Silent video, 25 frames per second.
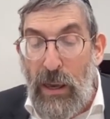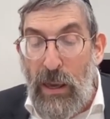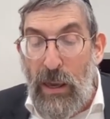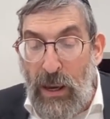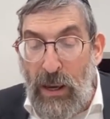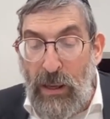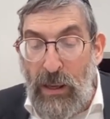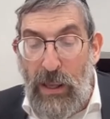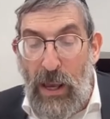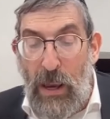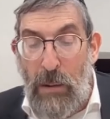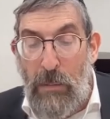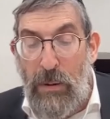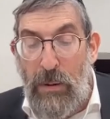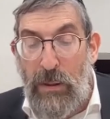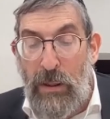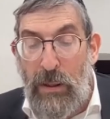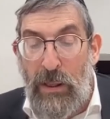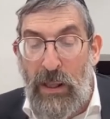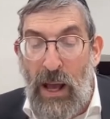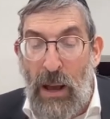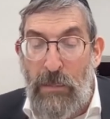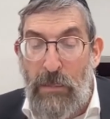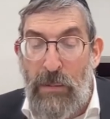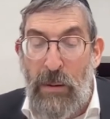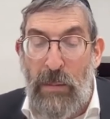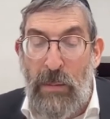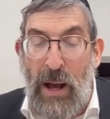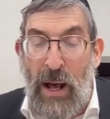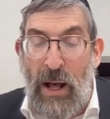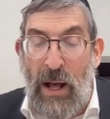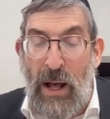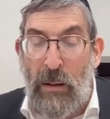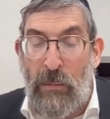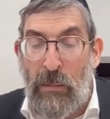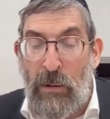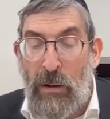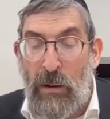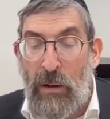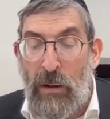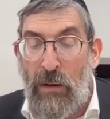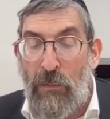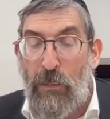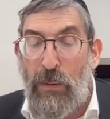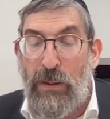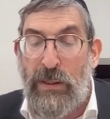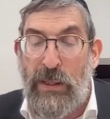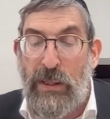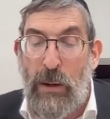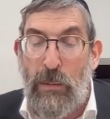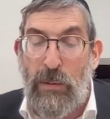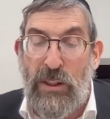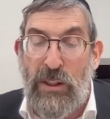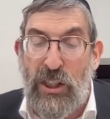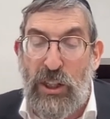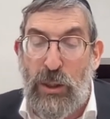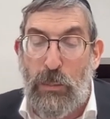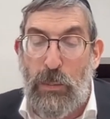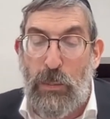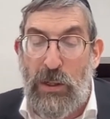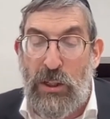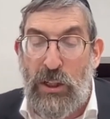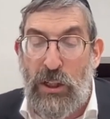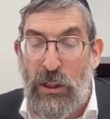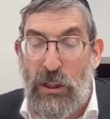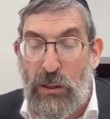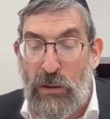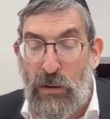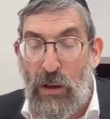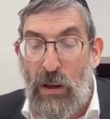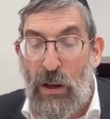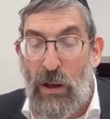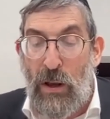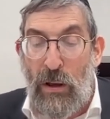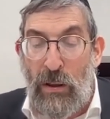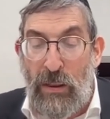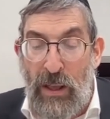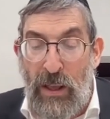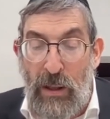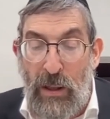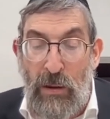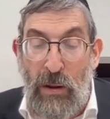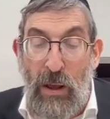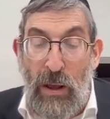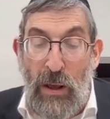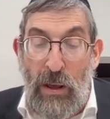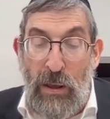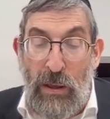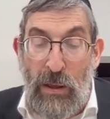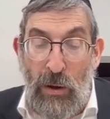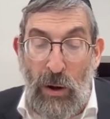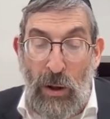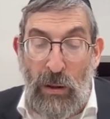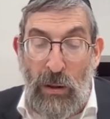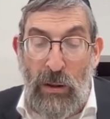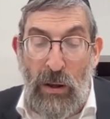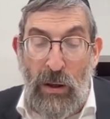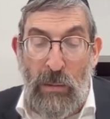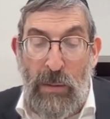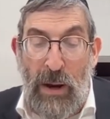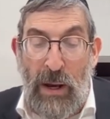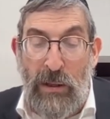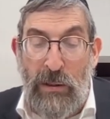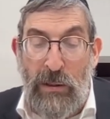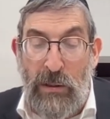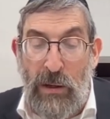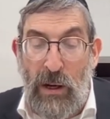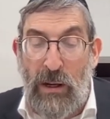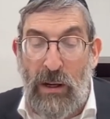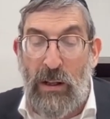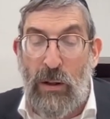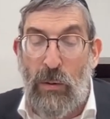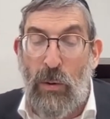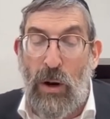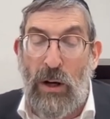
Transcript: Elaim did Damya Ma'alma. If we say we're suspicious, then Yolda my cycle.